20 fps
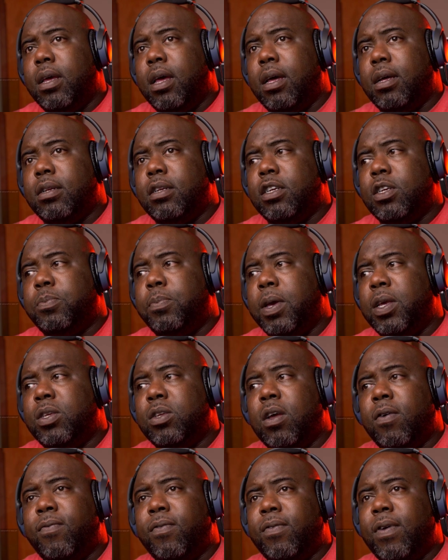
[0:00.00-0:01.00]
Just based
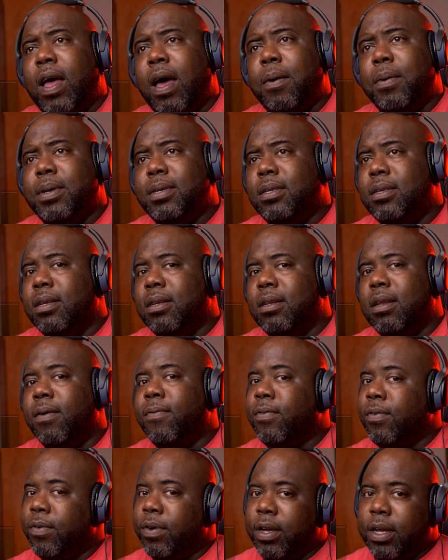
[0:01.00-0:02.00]
off of how he's
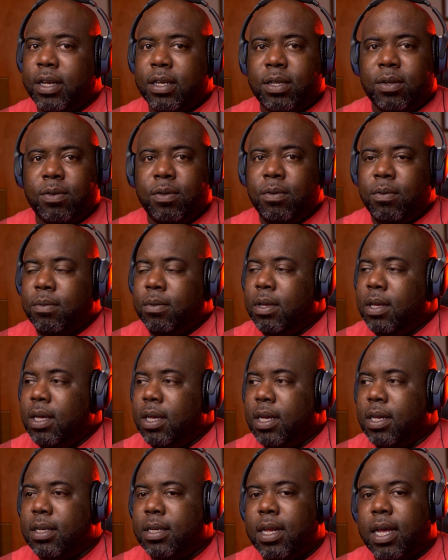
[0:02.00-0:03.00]
delivering. It's so
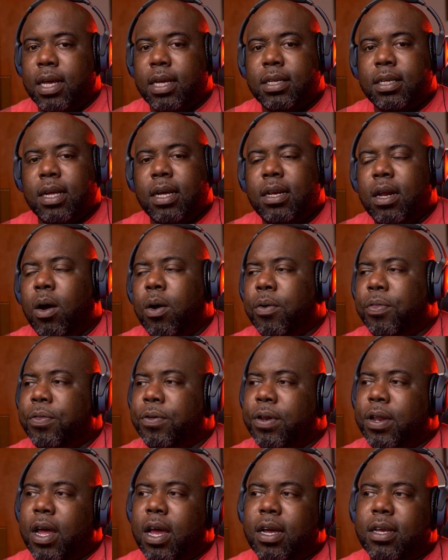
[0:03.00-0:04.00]
unique. It's like it's
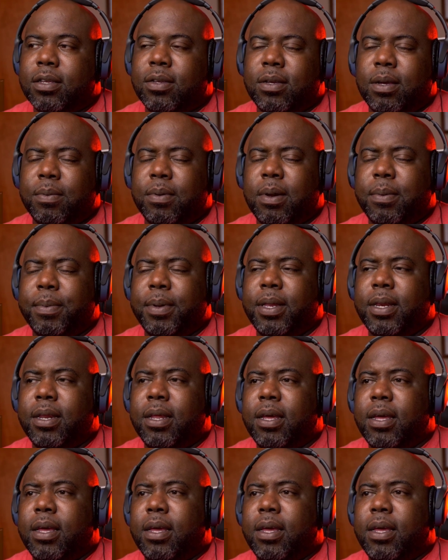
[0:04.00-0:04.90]
unorthodox. You get what I mean?